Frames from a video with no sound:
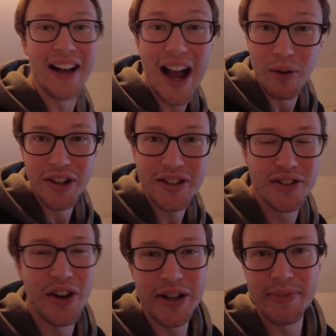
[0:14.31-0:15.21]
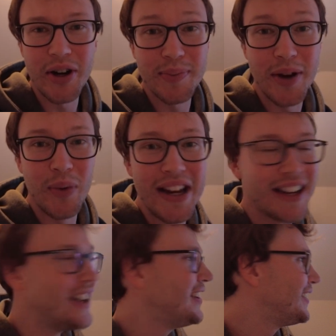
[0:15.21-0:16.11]
I wanted to talk about my
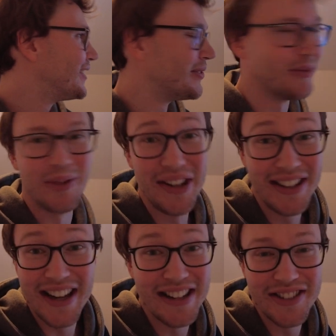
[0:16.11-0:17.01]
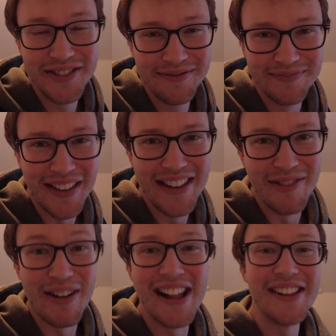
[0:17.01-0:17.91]
weekend. What did I do?
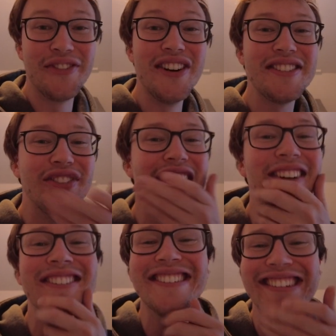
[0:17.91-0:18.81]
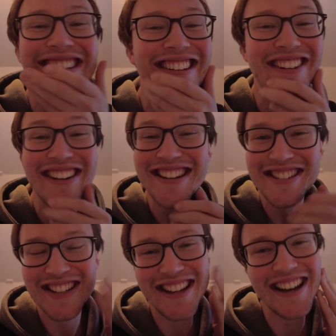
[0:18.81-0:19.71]
Well, first thing, you can
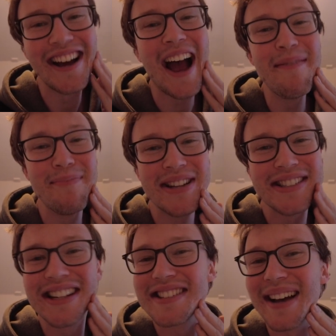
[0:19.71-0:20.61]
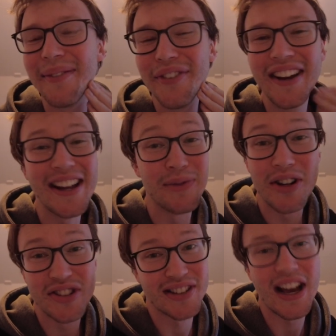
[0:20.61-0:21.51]
see I'm missing something. It
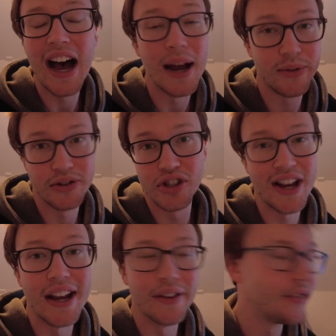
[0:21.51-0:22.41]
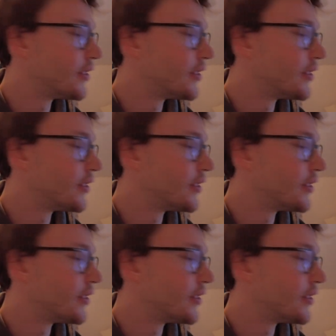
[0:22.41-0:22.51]
was time to shave.